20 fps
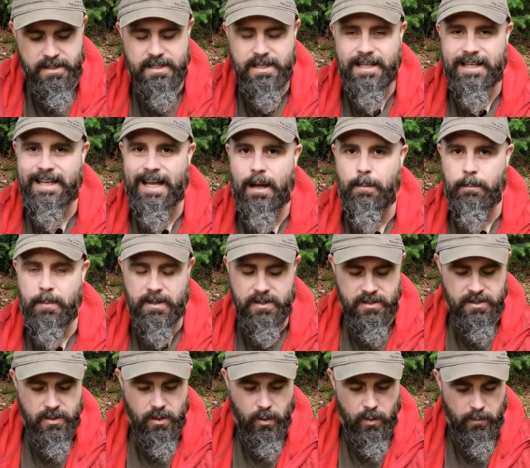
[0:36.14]
a camping
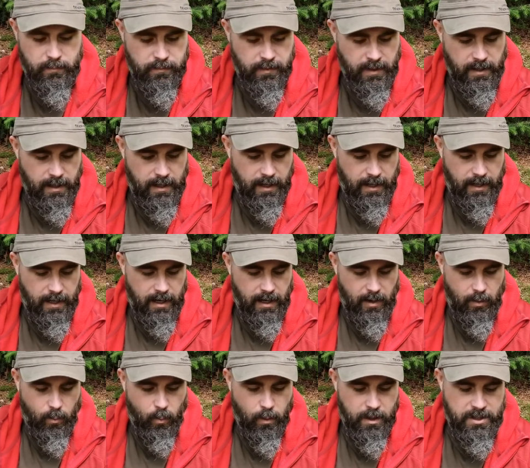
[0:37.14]
stove
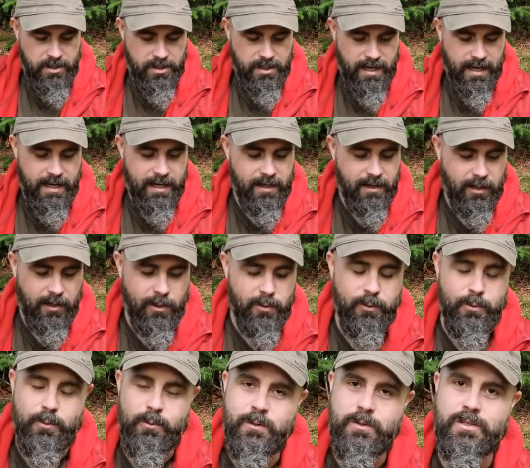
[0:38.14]
which
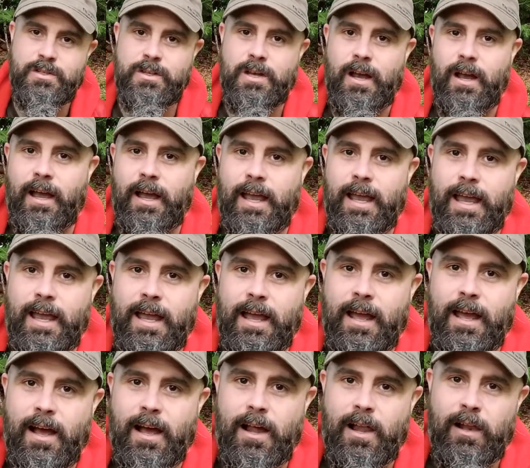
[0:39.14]
includes
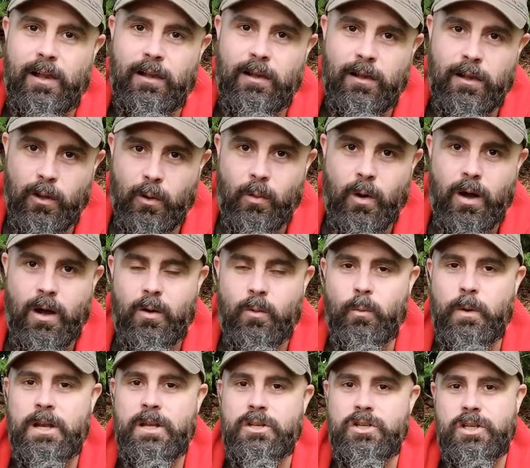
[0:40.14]
a lower
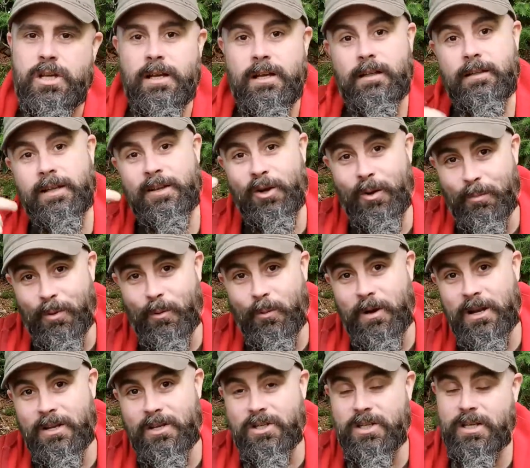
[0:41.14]
windshield, an upper
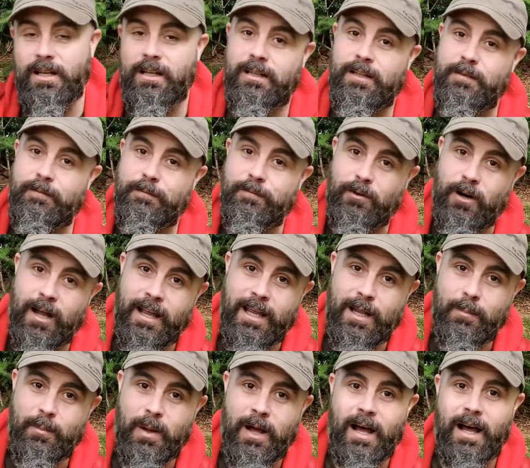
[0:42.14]
windshield, a
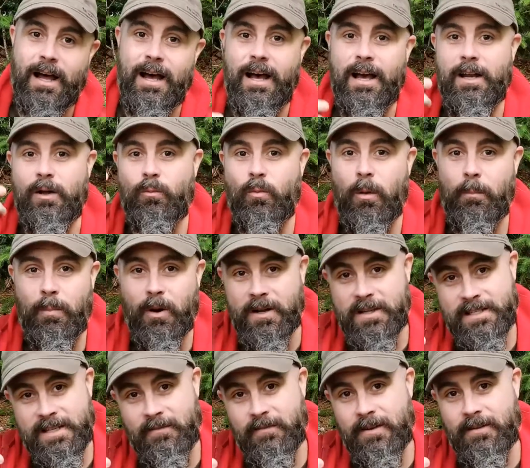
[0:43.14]
frying pan, a
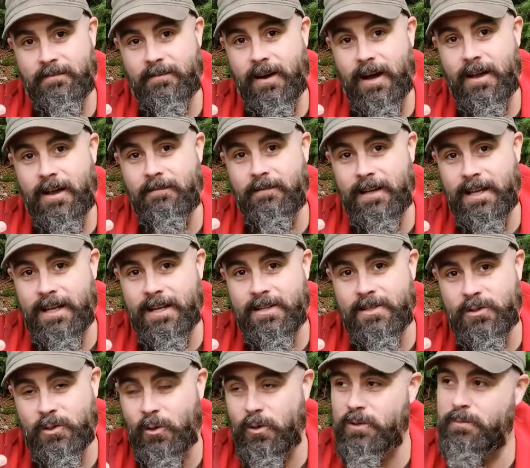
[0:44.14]
1.75 litre
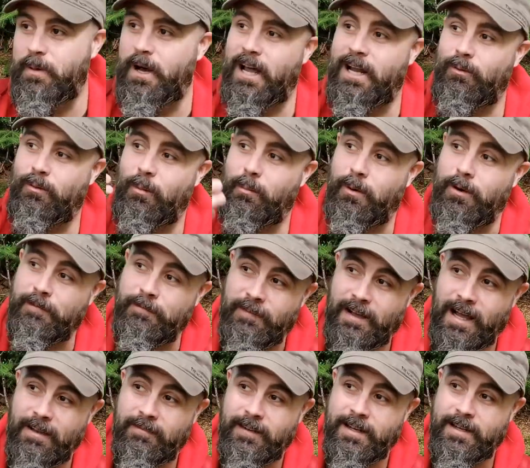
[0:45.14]
saucepan, a
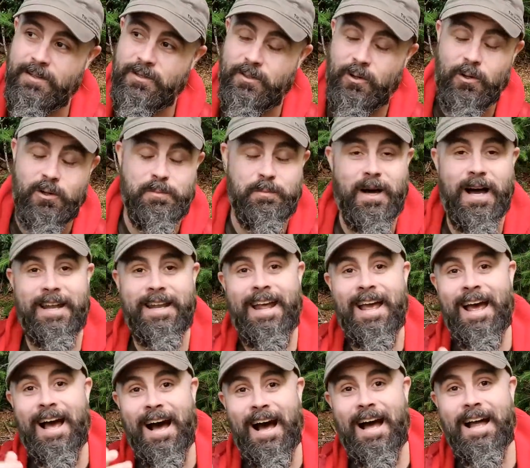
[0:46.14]
1.5 litre saucepan,
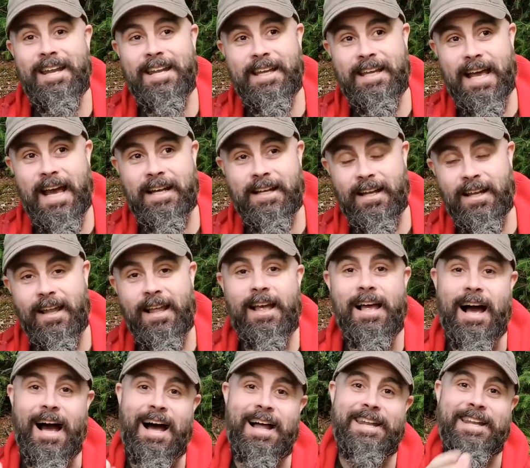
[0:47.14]
and a kettle
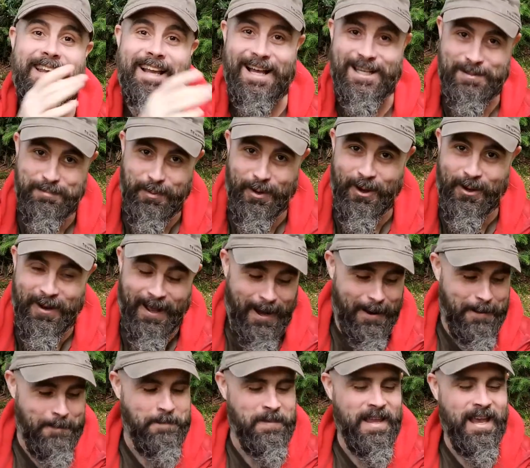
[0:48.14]
and a gas burner.
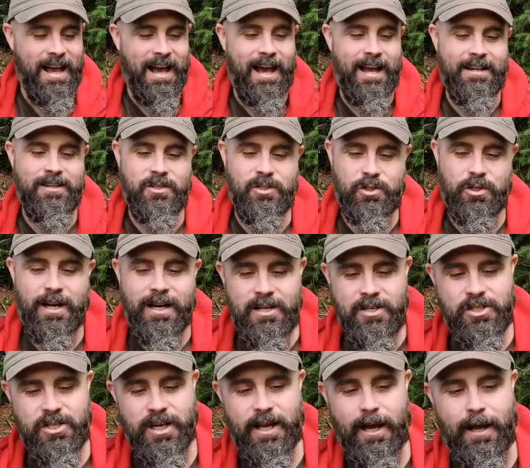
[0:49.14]
And
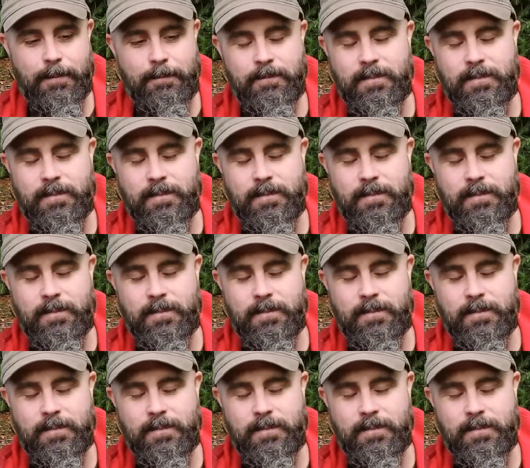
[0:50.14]
Trangia